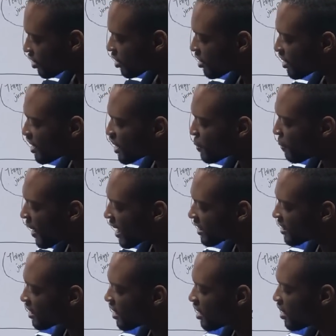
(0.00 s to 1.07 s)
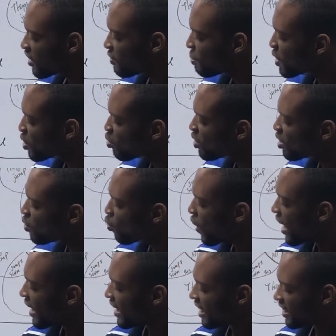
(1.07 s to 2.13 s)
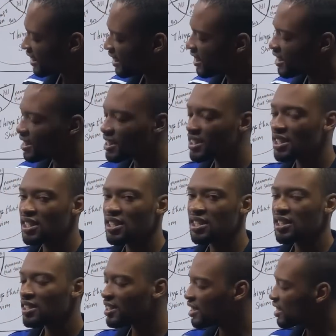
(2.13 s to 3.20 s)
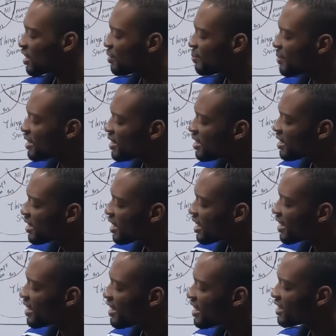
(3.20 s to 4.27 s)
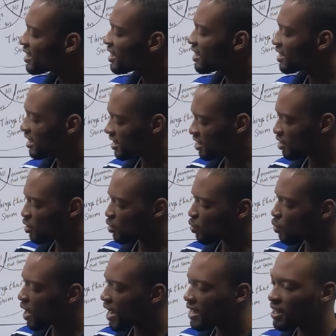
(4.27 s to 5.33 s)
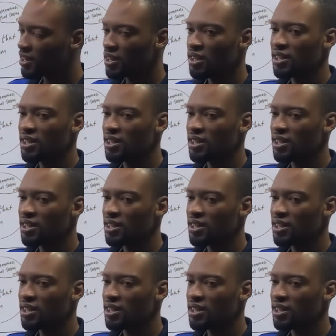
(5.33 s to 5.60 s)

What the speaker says: this part between Y and S is simply S intersection Y,